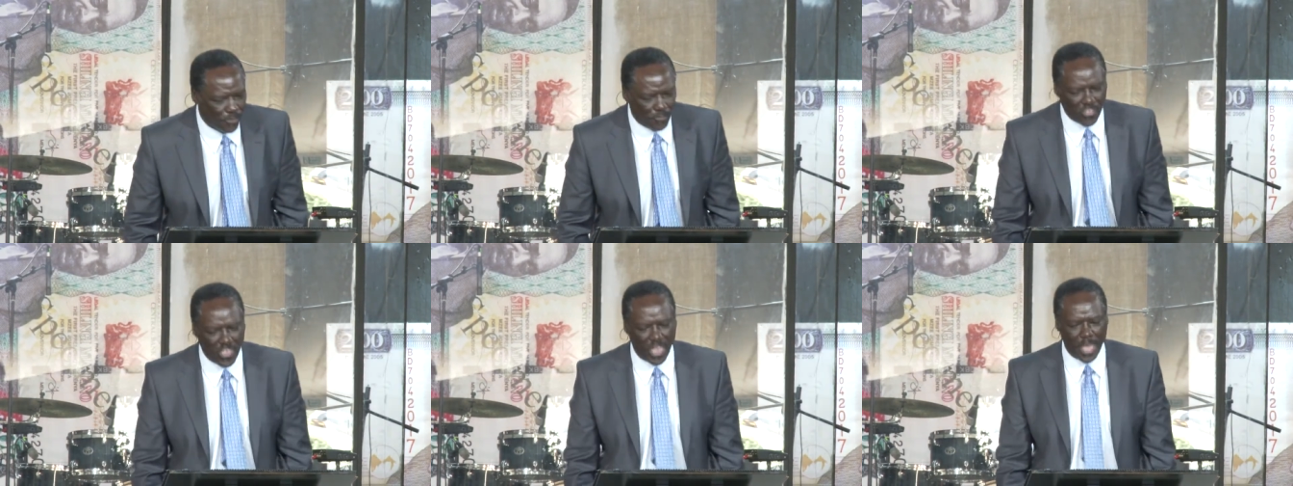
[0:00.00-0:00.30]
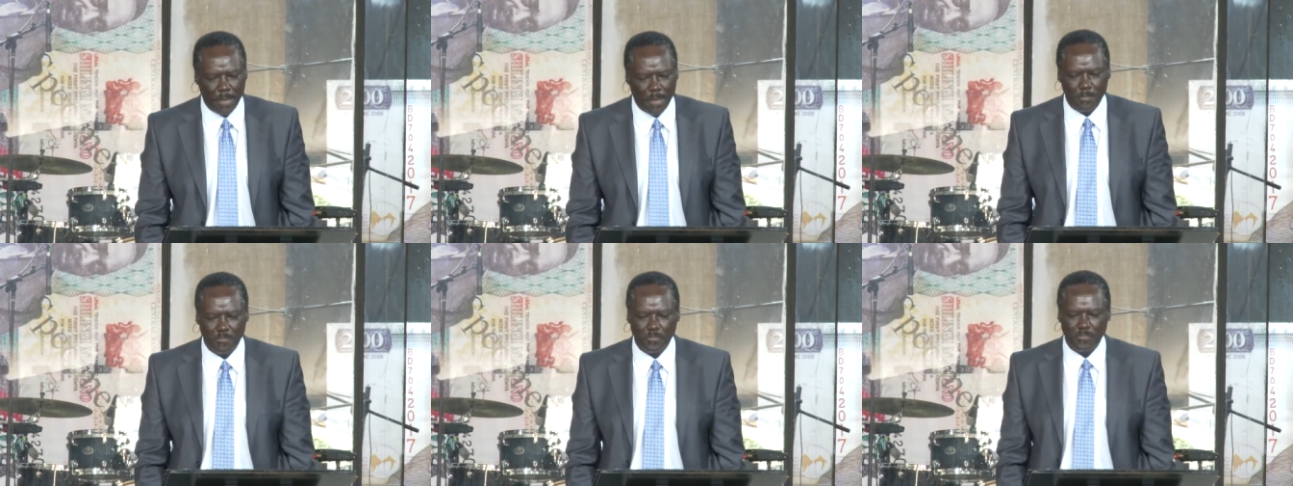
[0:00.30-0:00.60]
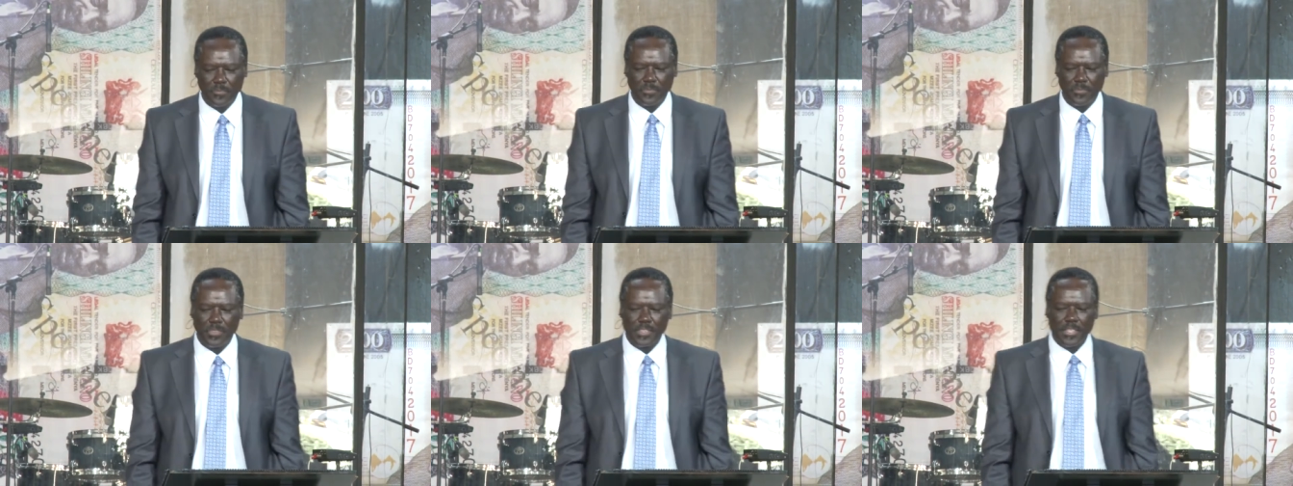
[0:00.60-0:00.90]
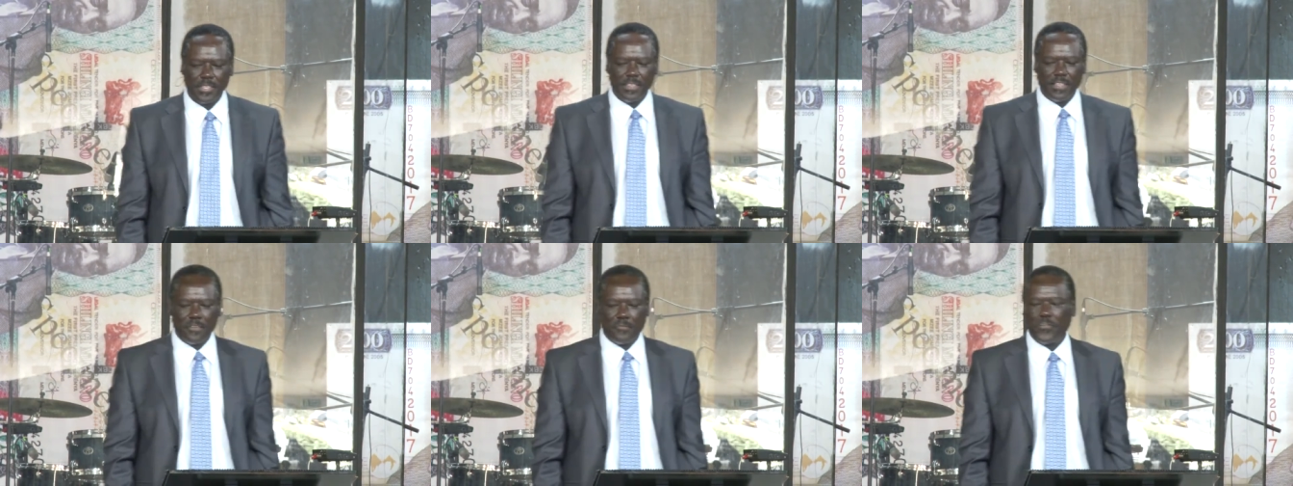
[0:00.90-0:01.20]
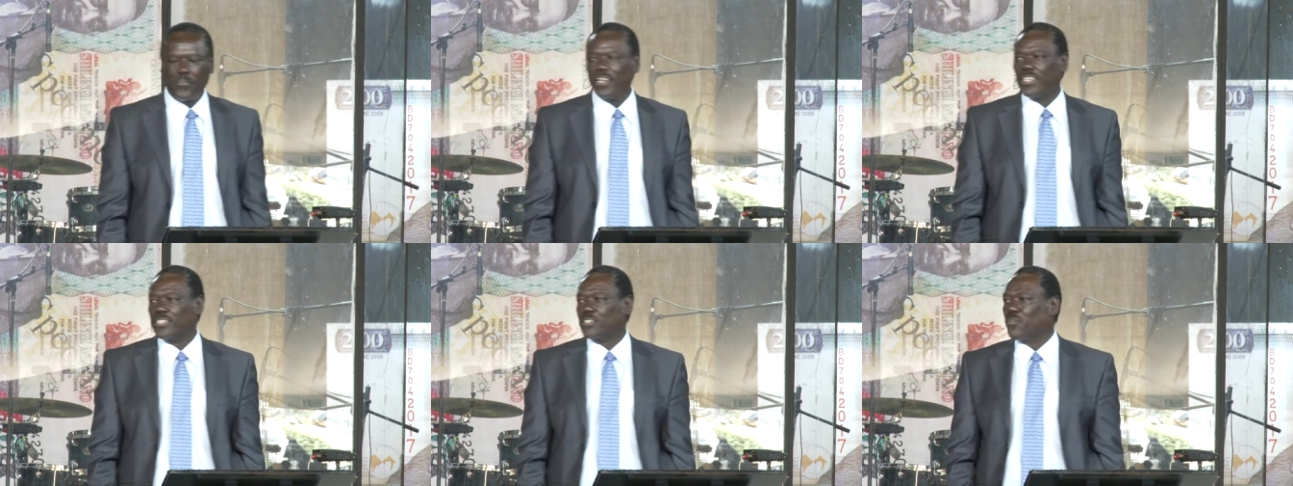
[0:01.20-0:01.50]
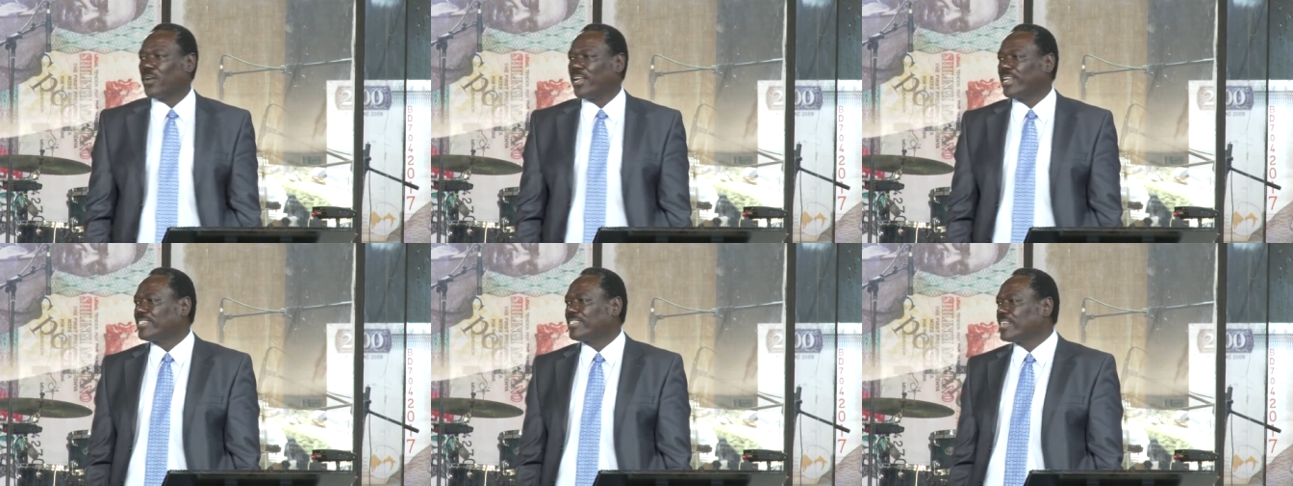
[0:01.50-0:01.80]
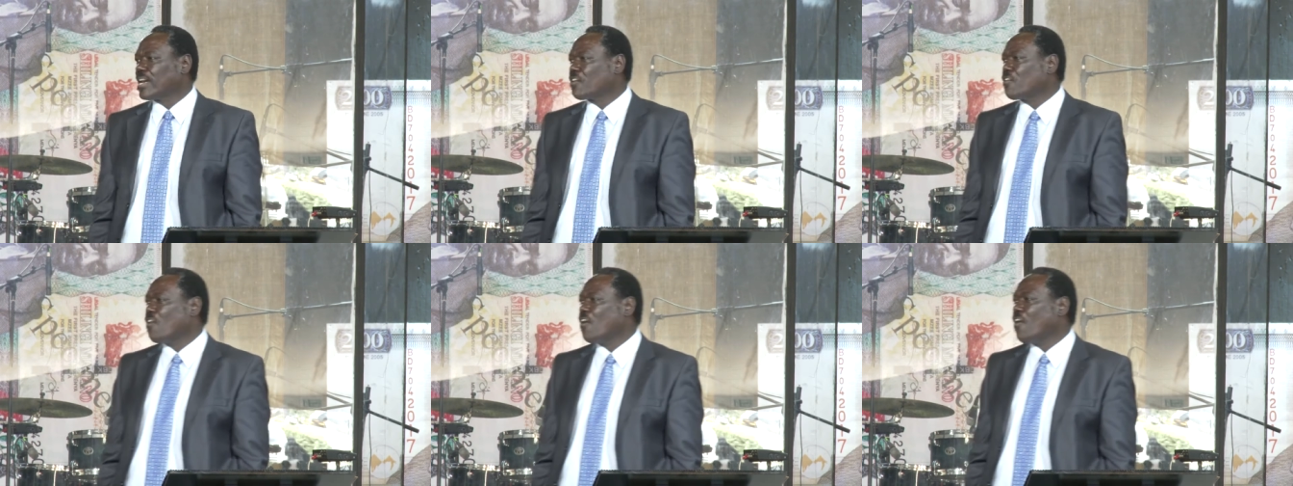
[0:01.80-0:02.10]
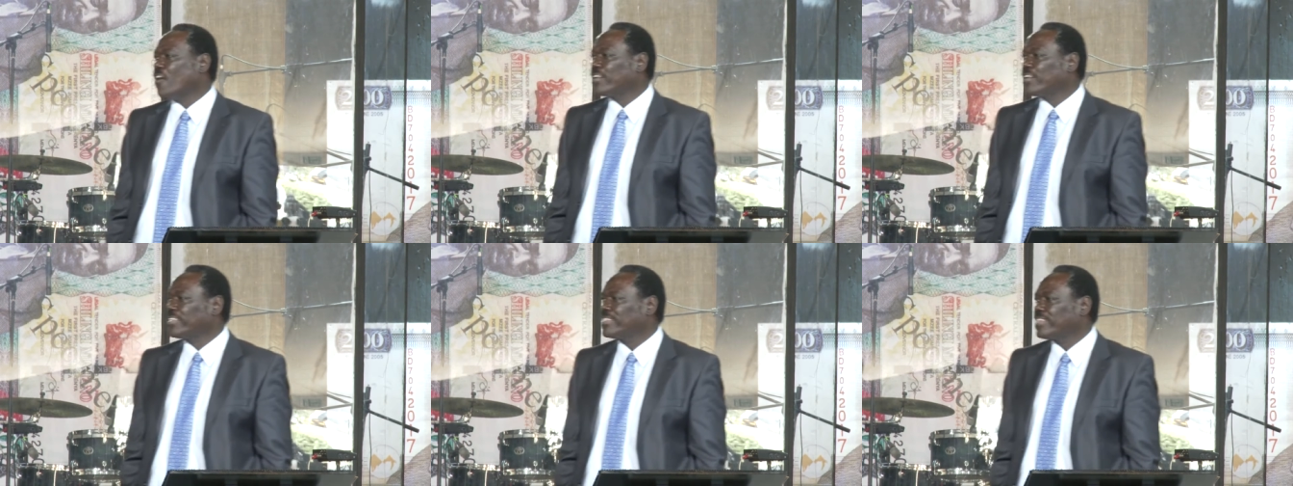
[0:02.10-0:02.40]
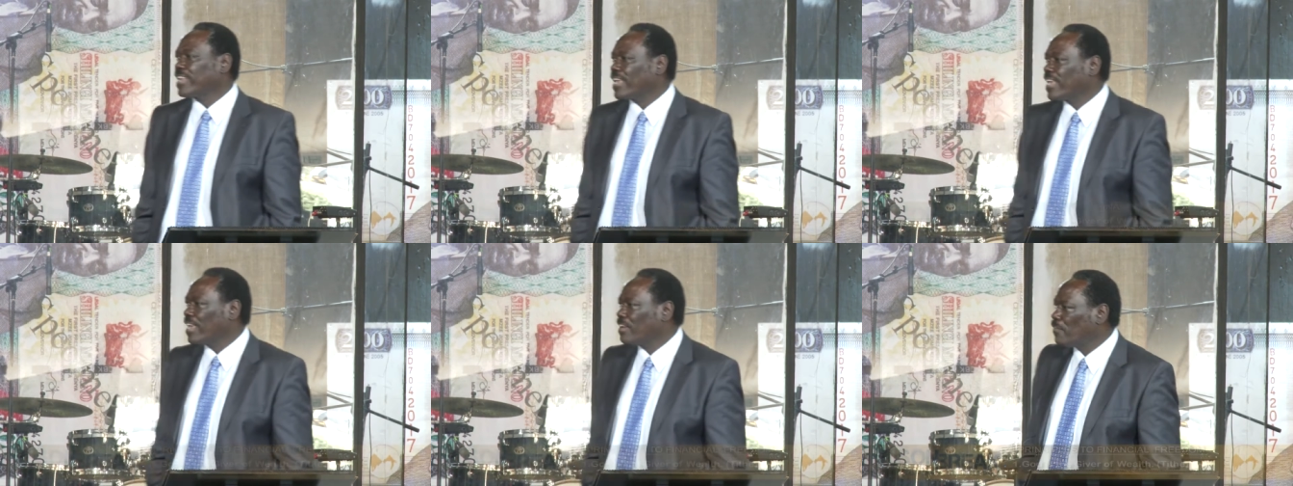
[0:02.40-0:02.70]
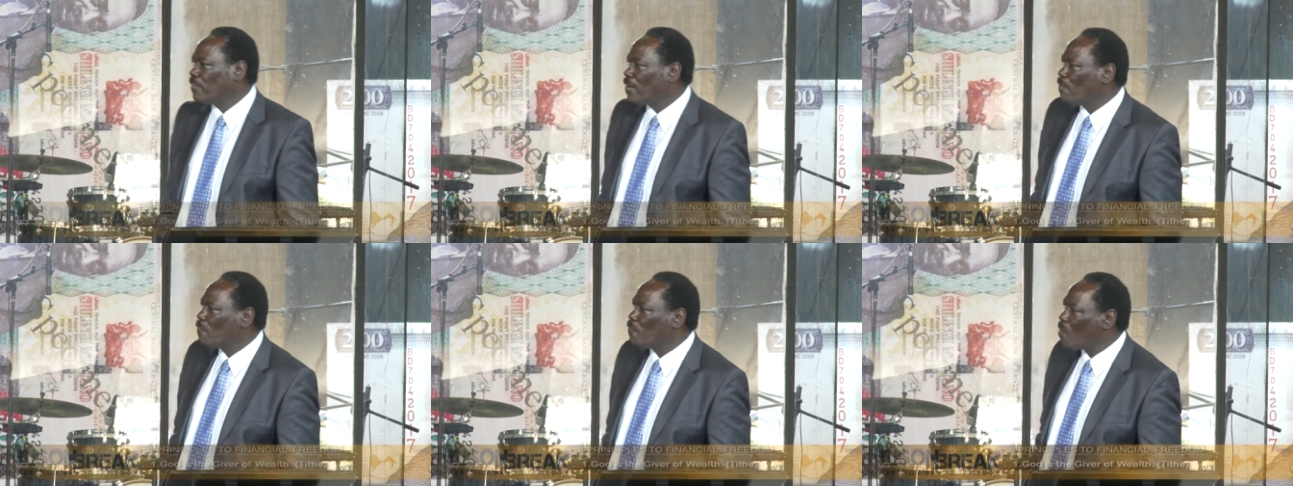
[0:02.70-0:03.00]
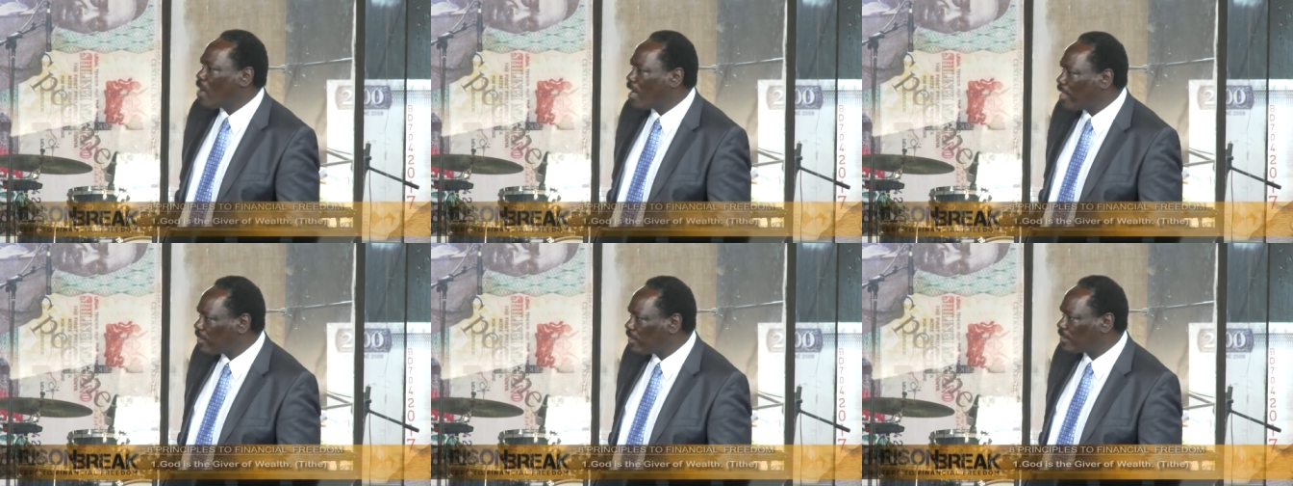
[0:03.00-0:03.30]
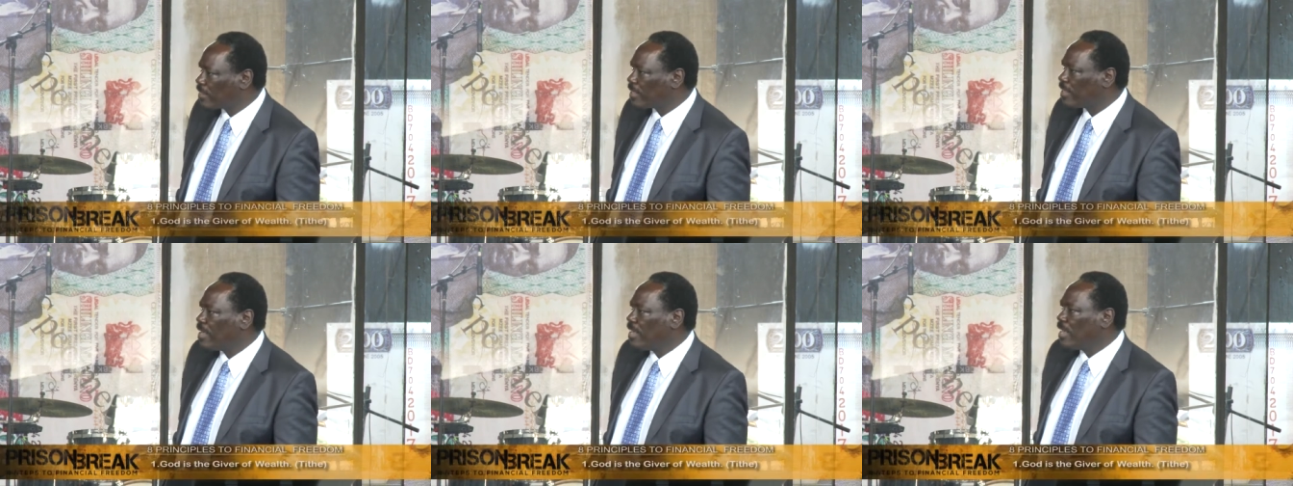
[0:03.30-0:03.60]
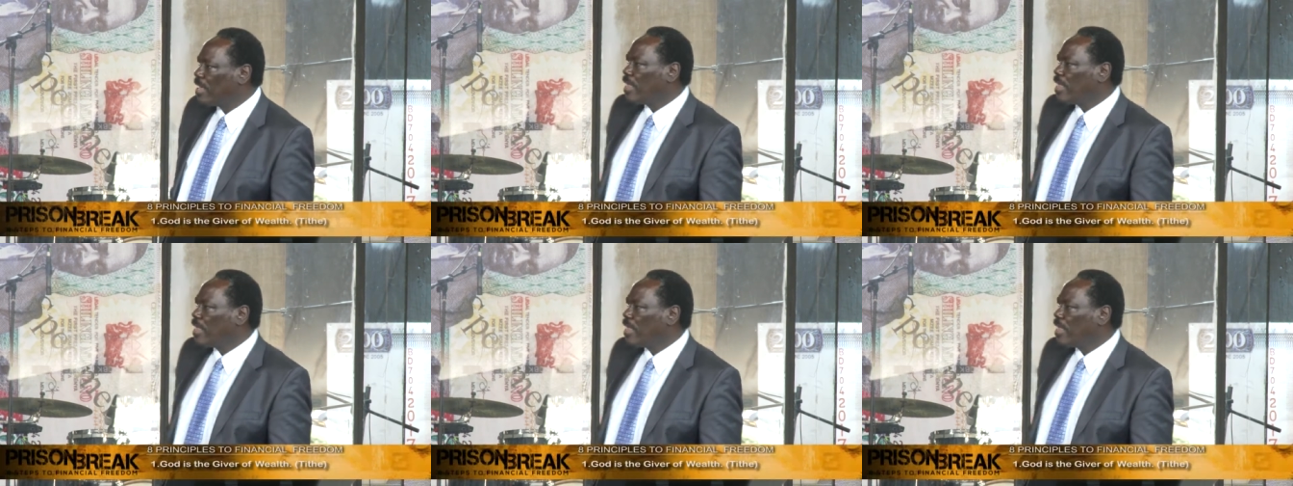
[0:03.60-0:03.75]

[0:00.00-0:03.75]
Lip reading: of them. The first one is that God is a giver of wealth.